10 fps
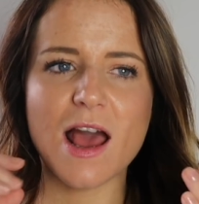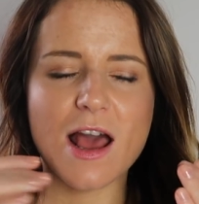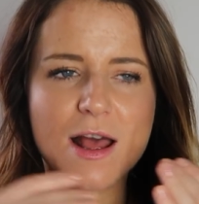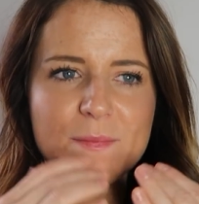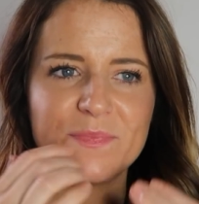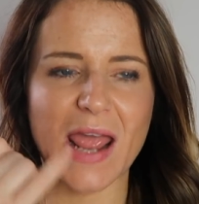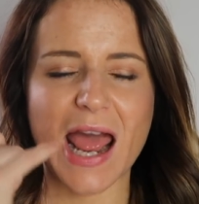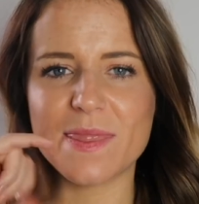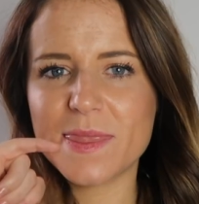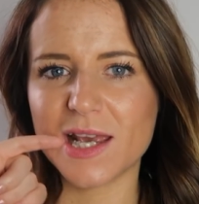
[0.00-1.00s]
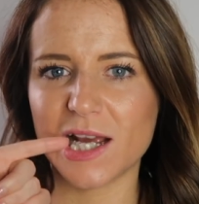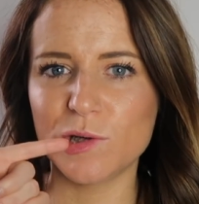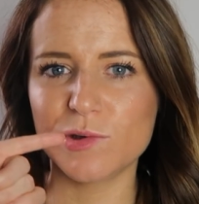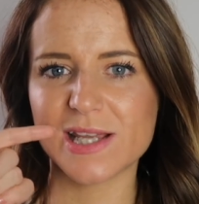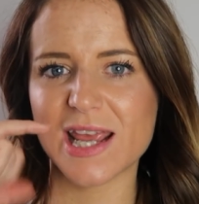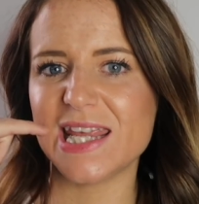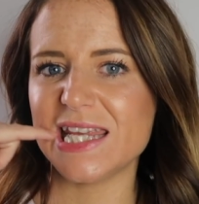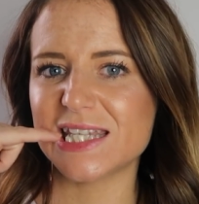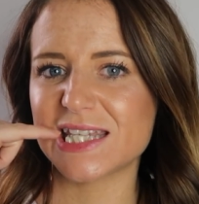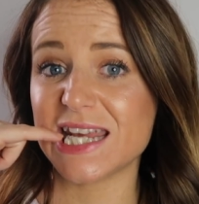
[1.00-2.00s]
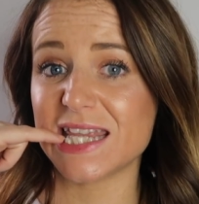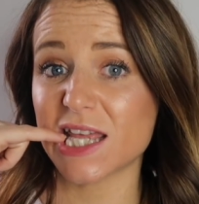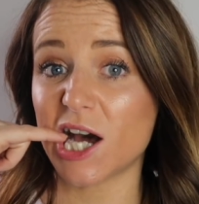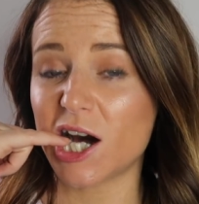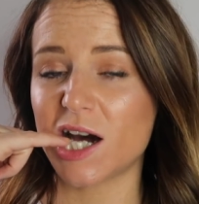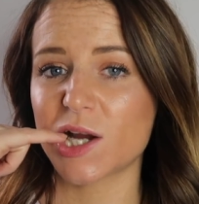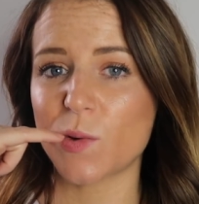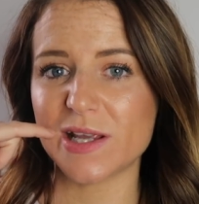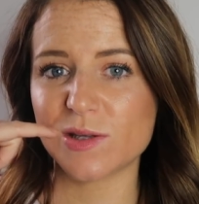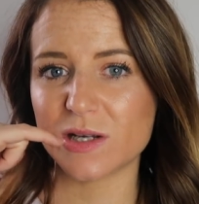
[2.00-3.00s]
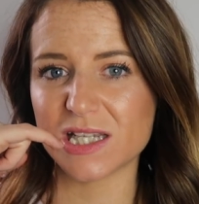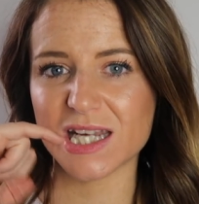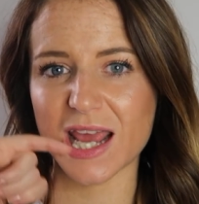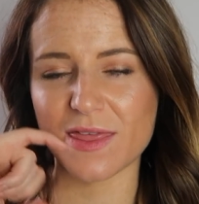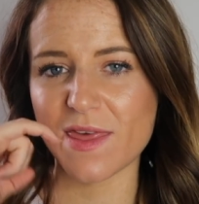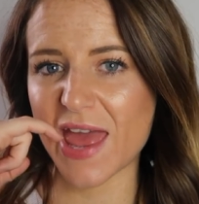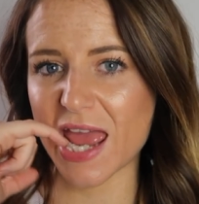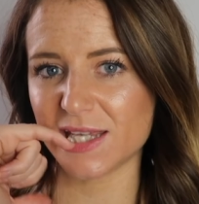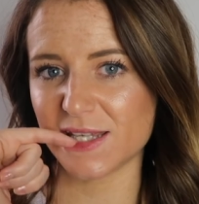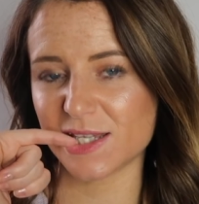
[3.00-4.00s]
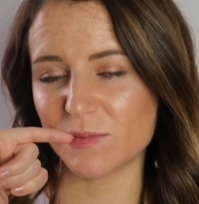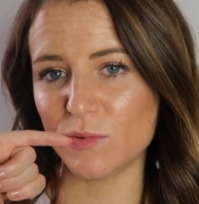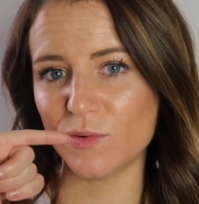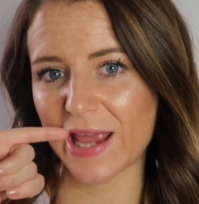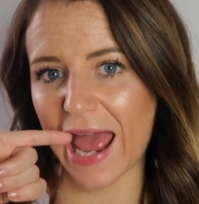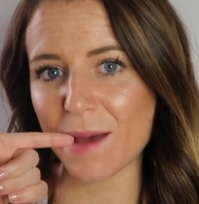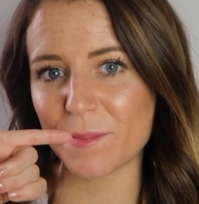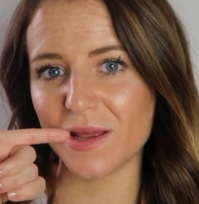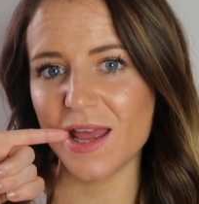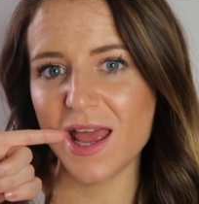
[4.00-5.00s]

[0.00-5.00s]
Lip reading: and also these teeth that are quite squished together, there is a small gap